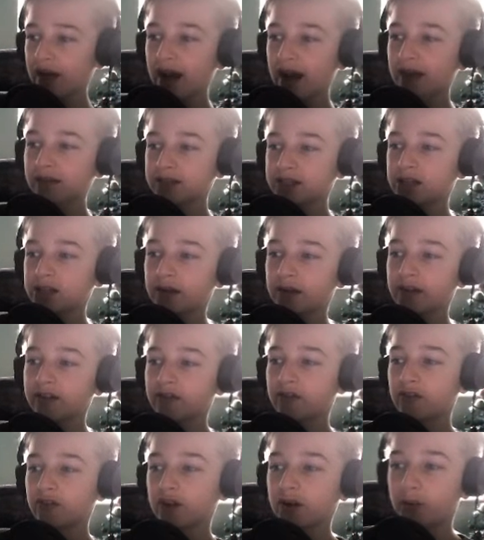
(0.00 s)
I don't know, I think
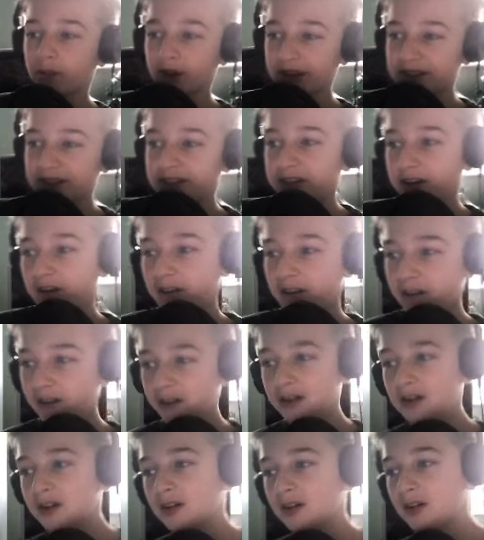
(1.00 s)
I would, because I mean if
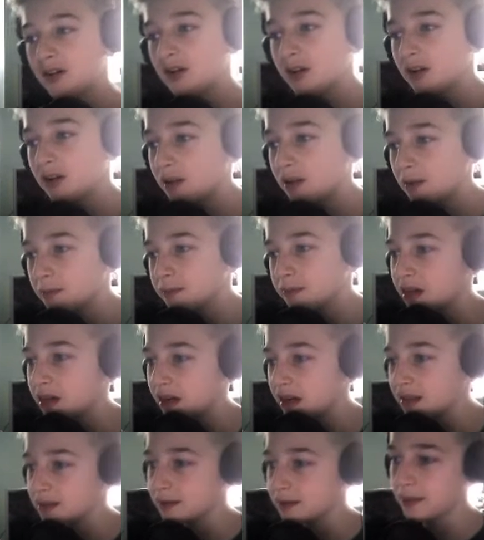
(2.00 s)
the crowd's going
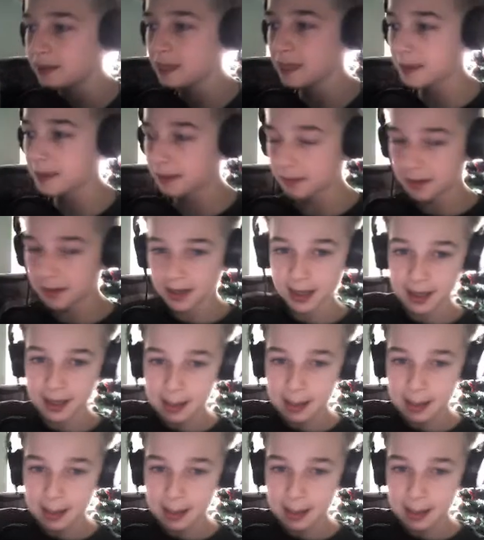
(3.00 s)
for it, why not?